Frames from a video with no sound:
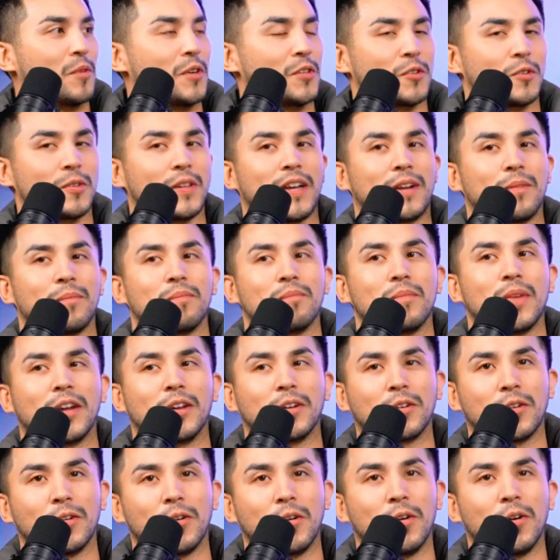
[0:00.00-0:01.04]
Which are like
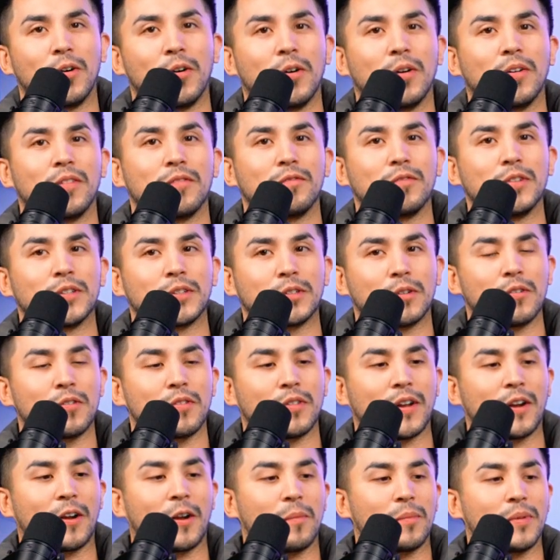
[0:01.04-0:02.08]
medical, physical
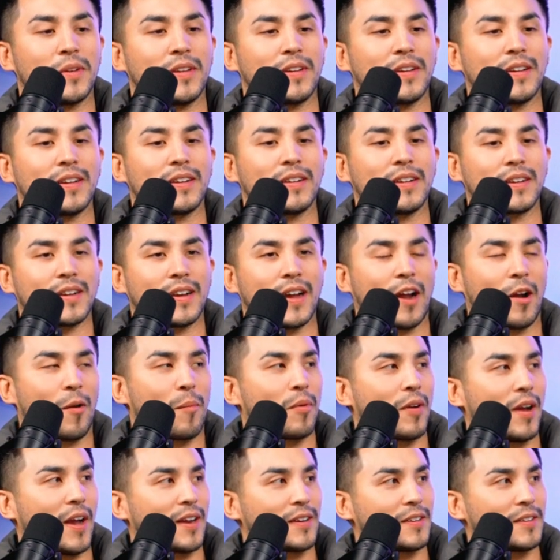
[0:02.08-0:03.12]
therapy, and
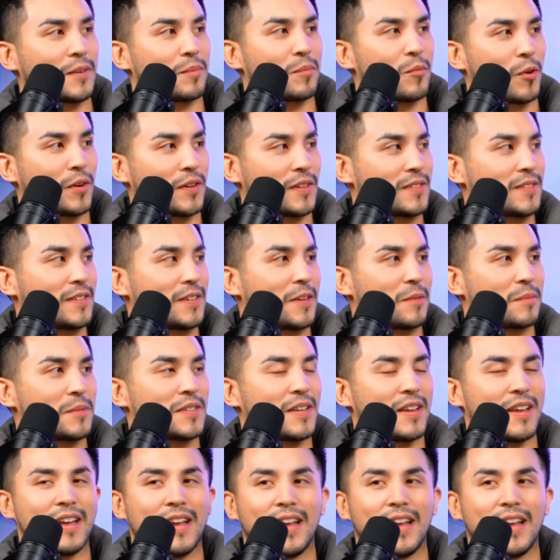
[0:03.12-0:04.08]
chiropractic board exams.